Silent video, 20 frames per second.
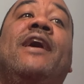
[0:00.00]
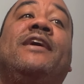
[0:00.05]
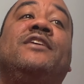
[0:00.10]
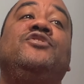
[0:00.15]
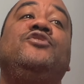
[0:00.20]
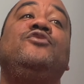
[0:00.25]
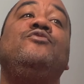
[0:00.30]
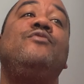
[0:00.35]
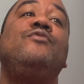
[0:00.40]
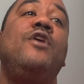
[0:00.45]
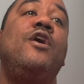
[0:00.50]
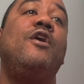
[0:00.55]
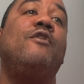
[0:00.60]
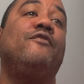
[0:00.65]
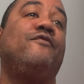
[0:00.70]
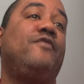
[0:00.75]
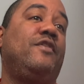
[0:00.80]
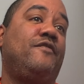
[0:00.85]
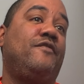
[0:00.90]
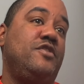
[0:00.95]
because you know
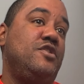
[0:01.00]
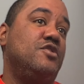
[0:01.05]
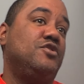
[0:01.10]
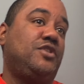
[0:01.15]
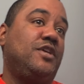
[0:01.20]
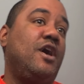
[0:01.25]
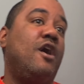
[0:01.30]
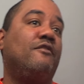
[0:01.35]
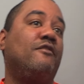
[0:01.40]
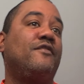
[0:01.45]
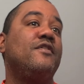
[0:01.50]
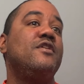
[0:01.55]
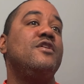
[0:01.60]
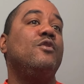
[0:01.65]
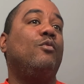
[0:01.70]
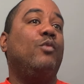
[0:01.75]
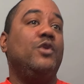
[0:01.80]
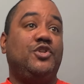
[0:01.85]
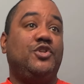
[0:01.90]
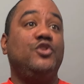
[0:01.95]
for yourself
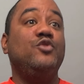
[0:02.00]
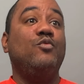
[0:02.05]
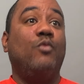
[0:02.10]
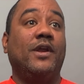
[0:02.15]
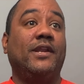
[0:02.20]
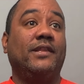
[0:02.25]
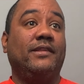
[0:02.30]
what you want to